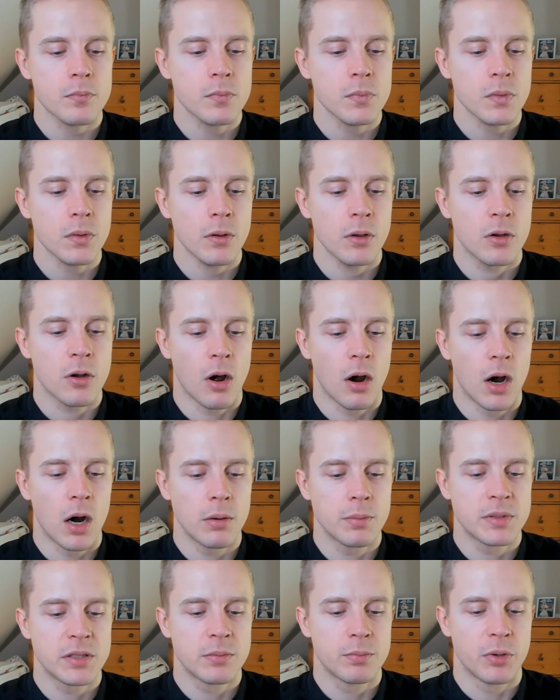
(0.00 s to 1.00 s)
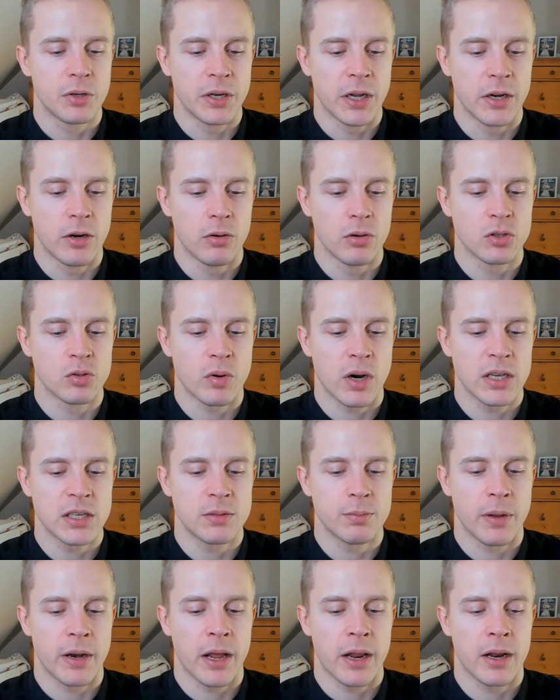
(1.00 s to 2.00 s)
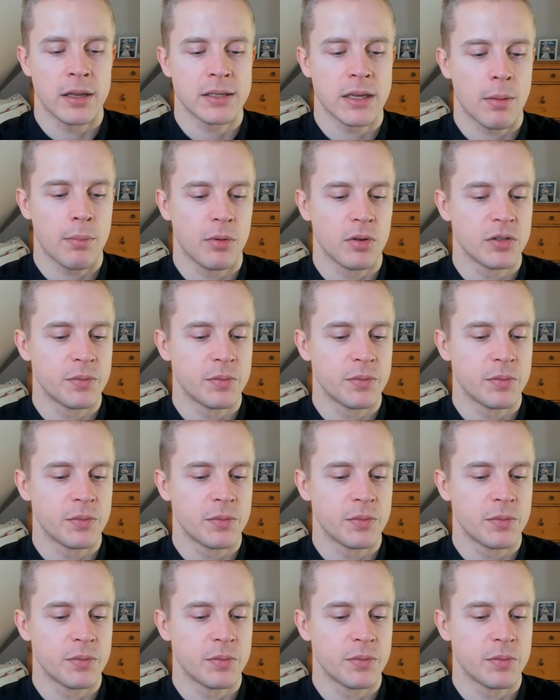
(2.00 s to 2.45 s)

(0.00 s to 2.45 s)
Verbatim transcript: Carbs, potatoes, rice, bananas, apples,